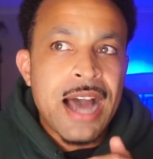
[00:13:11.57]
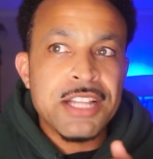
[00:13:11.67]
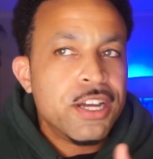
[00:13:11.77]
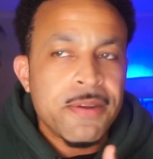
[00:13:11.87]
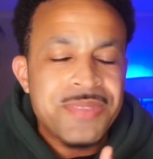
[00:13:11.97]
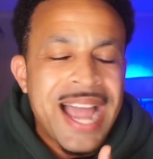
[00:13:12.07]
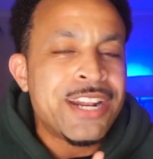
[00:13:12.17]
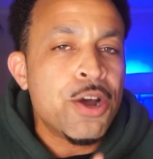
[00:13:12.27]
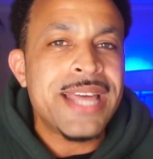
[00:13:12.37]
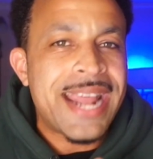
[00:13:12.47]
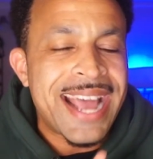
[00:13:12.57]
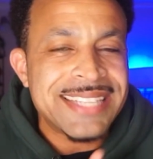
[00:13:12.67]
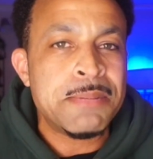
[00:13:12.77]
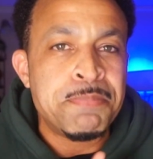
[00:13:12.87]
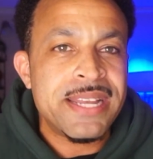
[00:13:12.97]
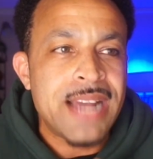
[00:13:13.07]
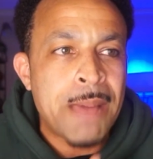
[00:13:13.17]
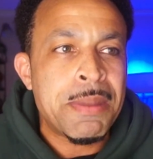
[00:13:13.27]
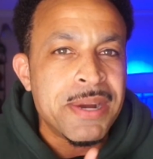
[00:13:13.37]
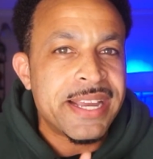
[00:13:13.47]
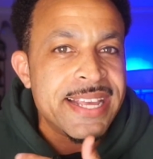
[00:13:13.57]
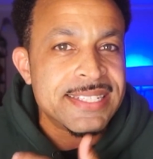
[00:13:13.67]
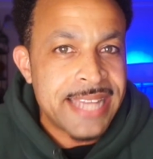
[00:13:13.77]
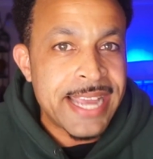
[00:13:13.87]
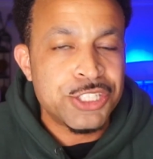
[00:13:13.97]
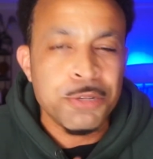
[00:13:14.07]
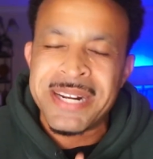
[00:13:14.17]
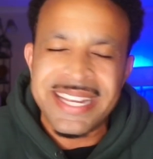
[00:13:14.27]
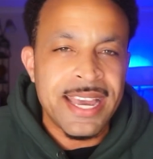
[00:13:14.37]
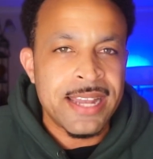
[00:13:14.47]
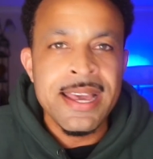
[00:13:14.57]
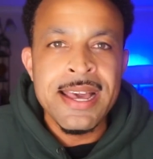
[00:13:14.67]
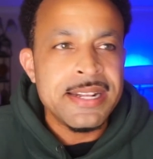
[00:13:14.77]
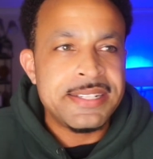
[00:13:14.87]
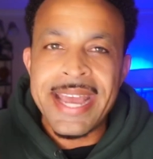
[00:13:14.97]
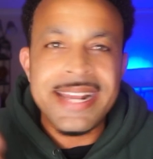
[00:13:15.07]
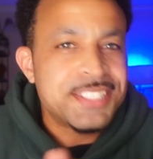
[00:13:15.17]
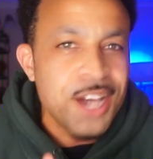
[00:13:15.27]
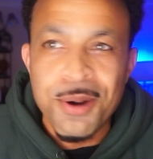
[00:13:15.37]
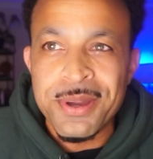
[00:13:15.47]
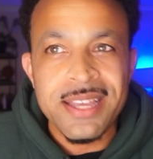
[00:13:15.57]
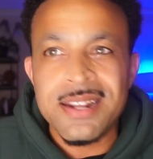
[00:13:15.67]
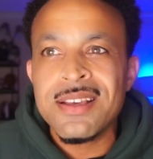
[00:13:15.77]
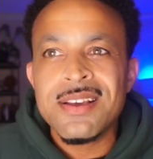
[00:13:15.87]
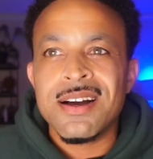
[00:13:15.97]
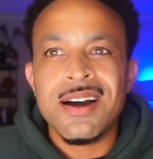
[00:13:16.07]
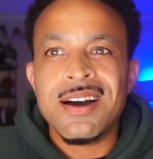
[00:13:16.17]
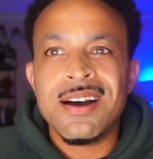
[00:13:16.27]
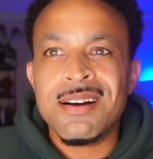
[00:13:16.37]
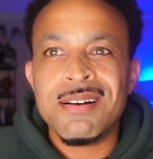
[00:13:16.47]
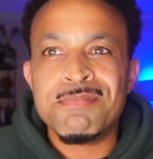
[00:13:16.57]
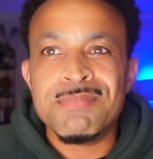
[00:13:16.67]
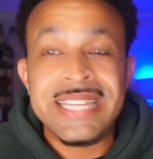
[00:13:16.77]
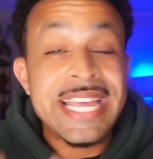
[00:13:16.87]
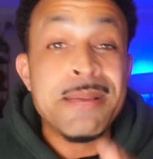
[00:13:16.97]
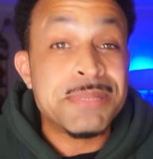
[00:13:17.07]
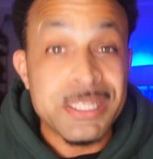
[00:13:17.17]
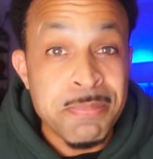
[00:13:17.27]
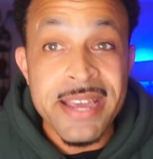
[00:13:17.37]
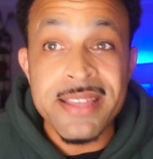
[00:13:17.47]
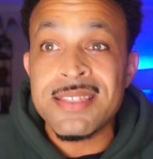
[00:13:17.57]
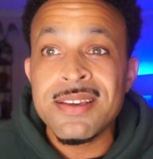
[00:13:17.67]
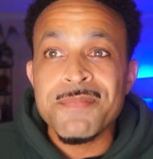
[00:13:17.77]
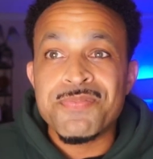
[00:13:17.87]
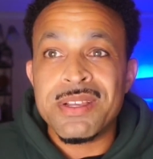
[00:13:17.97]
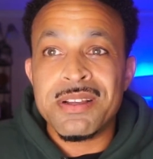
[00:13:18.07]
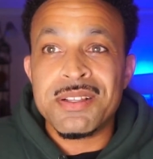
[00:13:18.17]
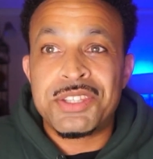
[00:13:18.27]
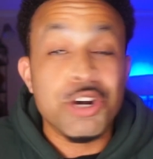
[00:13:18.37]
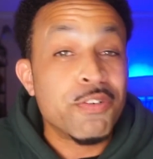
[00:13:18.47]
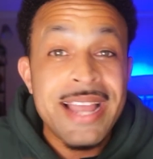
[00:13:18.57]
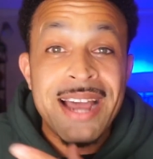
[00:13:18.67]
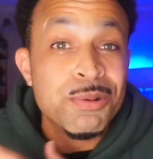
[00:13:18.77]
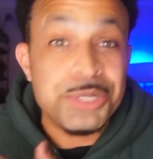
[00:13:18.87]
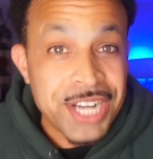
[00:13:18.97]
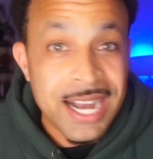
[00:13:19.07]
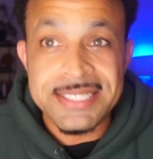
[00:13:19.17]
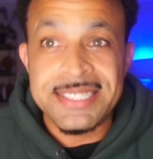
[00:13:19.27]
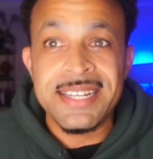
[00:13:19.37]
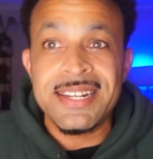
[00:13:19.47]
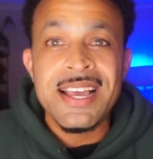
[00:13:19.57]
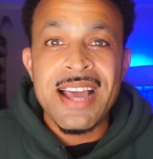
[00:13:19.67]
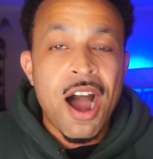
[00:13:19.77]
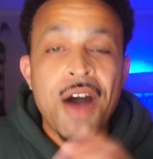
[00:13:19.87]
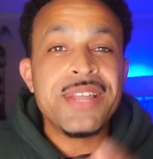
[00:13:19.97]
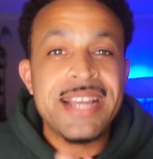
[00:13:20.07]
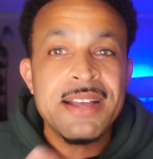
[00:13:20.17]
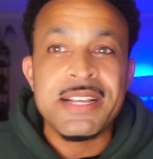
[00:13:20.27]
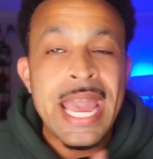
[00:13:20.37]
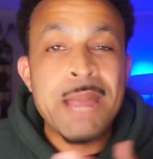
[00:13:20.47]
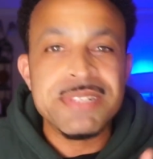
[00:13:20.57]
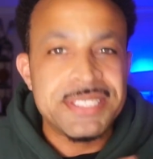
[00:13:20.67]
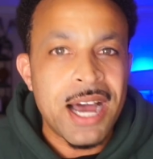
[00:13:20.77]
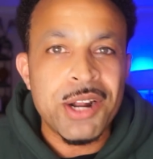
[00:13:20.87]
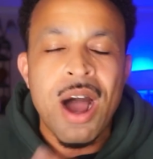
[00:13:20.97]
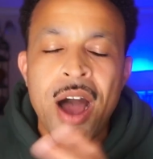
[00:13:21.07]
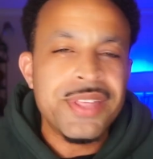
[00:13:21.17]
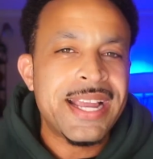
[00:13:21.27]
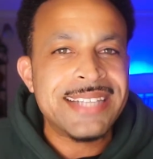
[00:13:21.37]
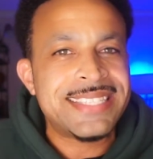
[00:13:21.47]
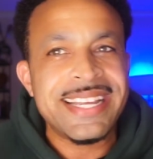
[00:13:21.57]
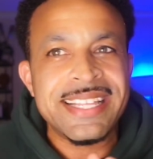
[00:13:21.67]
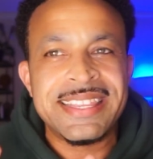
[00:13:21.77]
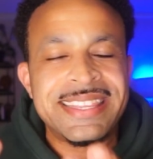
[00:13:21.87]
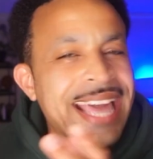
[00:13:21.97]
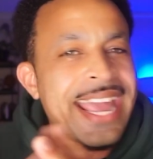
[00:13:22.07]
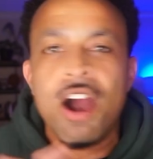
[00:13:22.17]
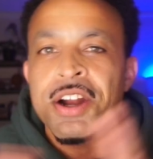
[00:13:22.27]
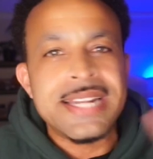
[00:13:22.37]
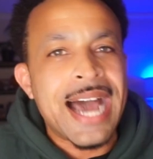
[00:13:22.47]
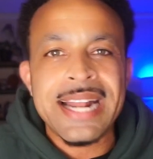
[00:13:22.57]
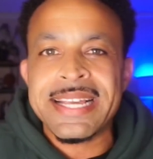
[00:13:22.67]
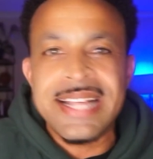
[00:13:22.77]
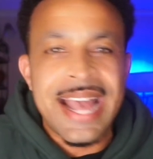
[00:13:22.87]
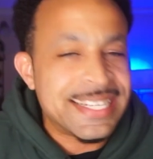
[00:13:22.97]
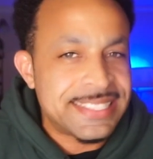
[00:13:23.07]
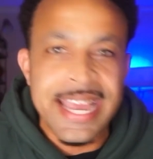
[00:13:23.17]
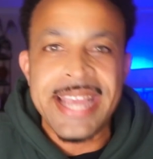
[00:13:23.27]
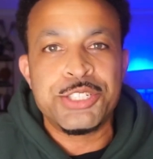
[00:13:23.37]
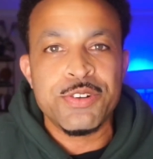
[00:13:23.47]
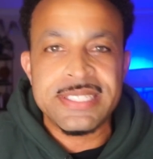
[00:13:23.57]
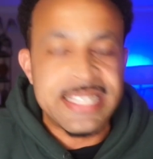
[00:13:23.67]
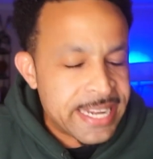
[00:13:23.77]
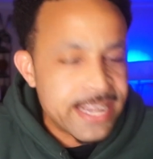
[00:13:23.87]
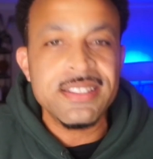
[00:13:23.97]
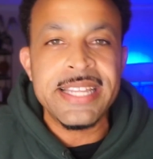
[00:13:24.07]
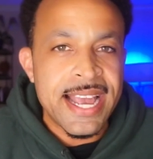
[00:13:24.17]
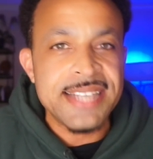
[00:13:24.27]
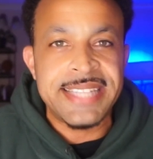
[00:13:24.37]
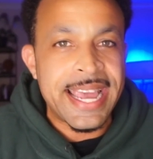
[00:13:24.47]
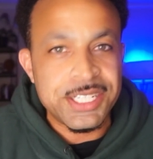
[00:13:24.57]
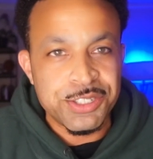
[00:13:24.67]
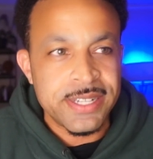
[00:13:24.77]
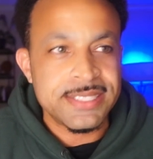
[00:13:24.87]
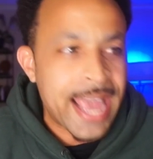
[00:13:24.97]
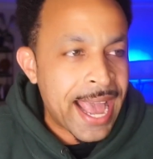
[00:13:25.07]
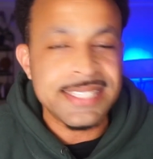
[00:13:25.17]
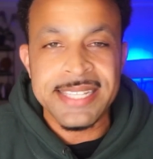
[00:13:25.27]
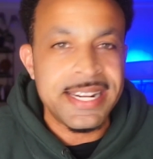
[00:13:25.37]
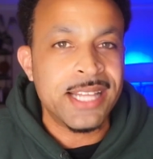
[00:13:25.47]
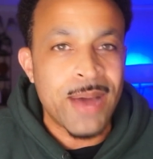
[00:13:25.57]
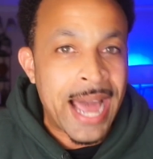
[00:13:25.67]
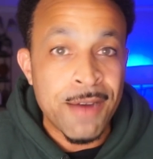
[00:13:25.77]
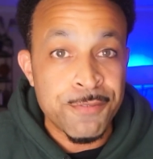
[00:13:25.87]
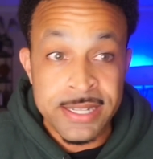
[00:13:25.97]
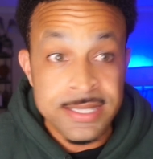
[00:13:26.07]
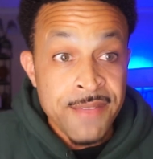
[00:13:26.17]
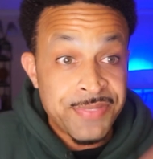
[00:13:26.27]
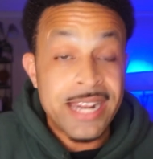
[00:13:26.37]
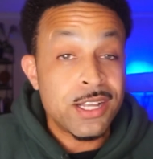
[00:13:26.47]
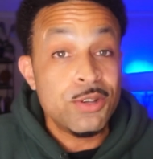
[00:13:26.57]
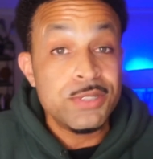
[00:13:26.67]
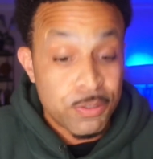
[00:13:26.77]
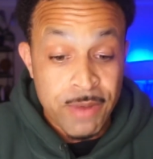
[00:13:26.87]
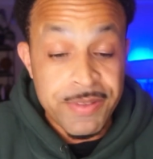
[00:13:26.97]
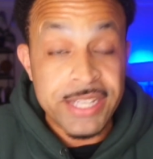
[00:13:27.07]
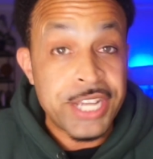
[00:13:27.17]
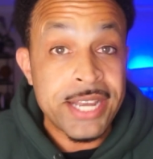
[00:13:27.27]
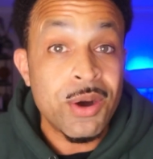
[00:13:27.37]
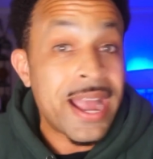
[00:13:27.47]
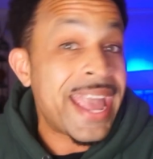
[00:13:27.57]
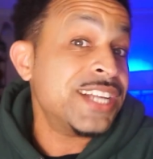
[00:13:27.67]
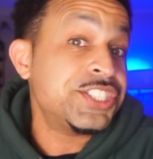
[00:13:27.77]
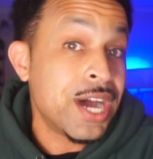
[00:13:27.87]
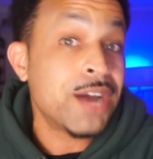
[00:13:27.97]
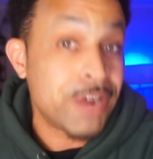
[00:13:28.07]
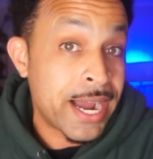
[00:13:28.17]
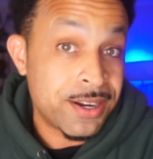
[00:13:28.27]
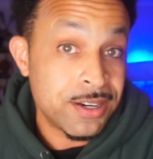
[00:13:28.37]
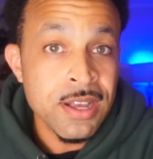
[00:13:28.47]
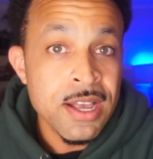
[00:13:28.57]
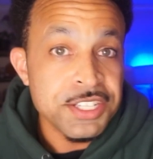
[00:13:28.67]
Look, I know that hasn't been Jaime Munguia's nature, but again, Dennis Hogan, Liam Smith, Toriano Johnson, all the Gabe Rosado, all the guys that they are not nearly as dangerous as Canelo Alvarez. That includes Derevyanchenko and John Ryder.